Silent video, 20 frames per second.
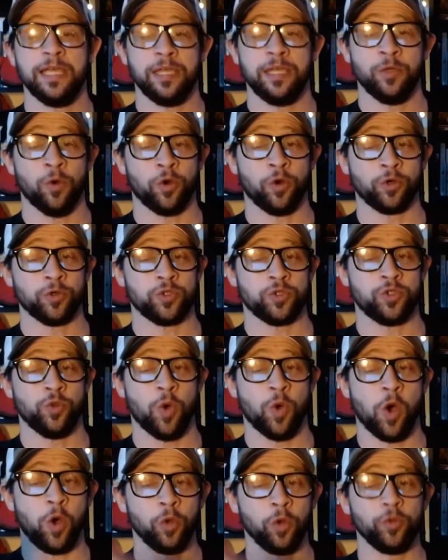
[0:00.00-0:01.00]
in order to
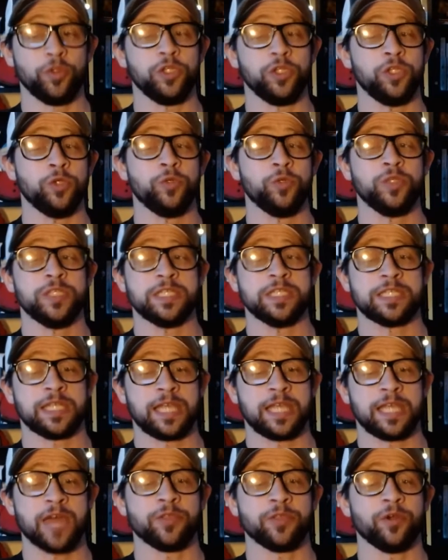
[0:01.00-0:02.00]
hold the Union
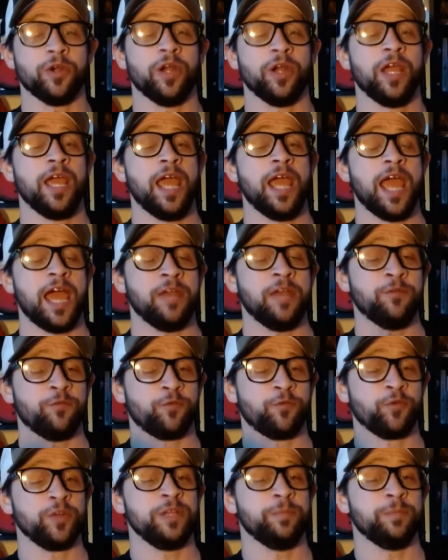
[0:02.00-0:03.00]
together and
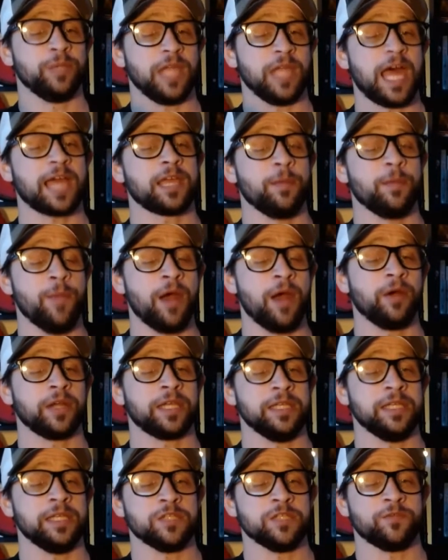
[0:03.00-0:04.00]
free Black
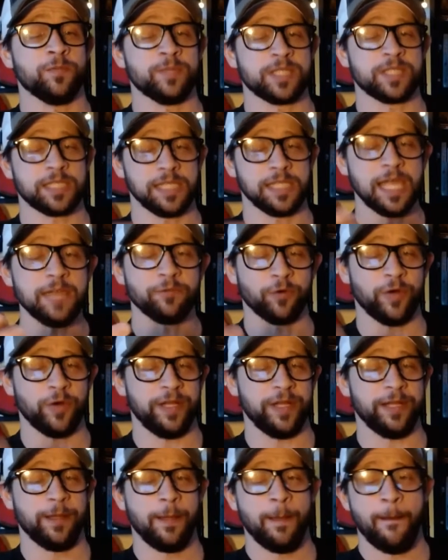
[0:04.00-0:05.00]
Americans from slavery.
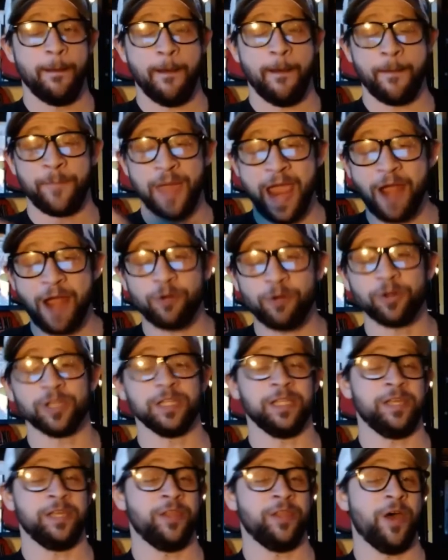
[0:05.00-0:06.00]

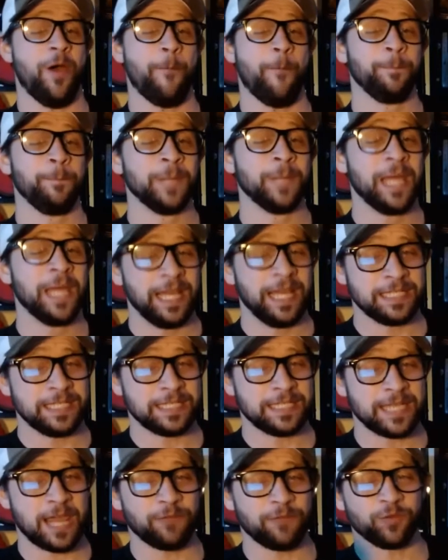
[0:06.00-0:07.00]
Apparently, though, in
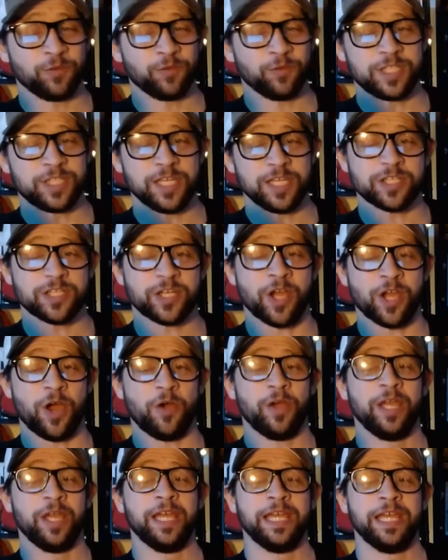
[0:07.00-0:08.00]
San
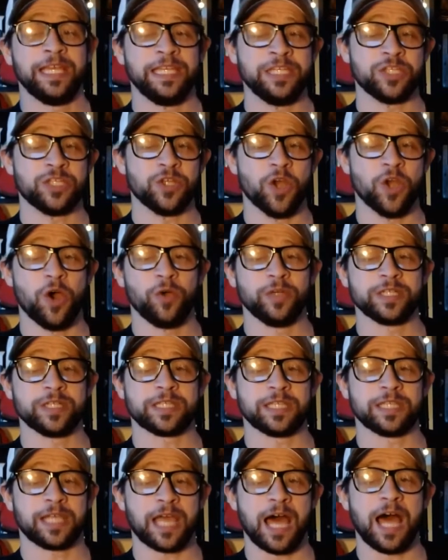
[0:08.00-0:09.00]
Francisco, he's known
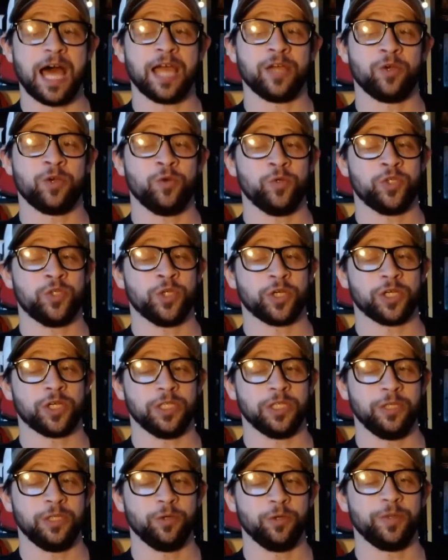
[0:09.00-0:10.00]
as the guy who took a
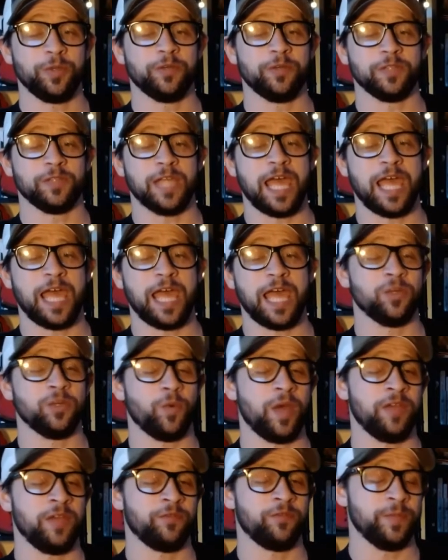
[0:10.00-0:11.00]
little bit of land
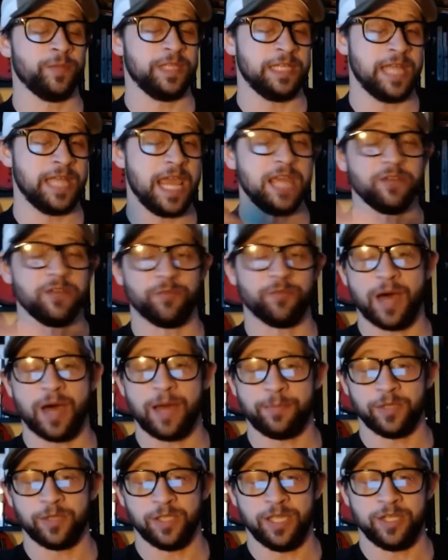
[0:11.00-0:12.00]
away from the native
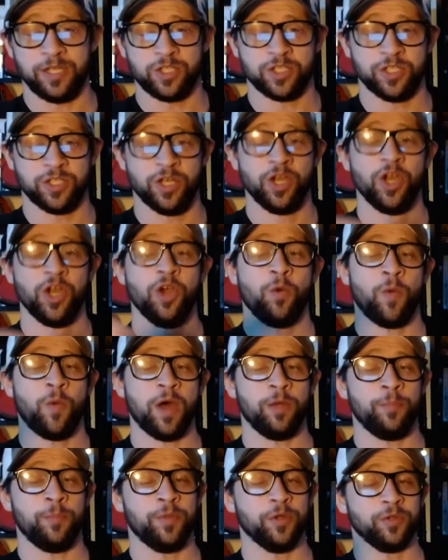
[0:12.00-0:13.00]
population
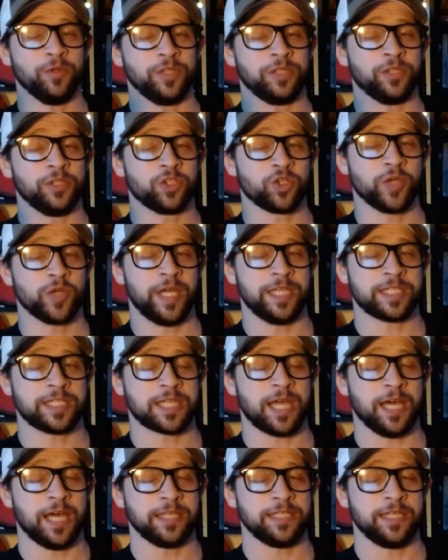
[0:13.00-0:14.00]
while building the
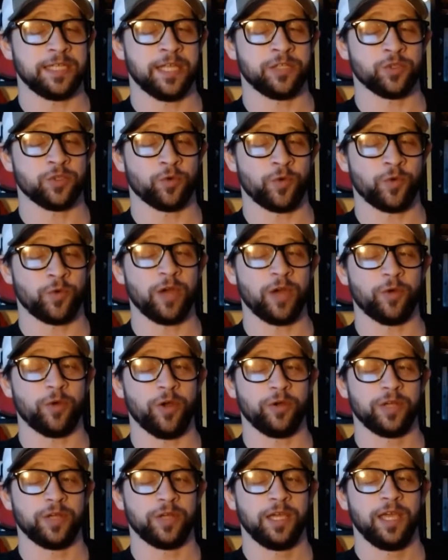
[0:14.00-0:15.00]
Transcontinental Railroad.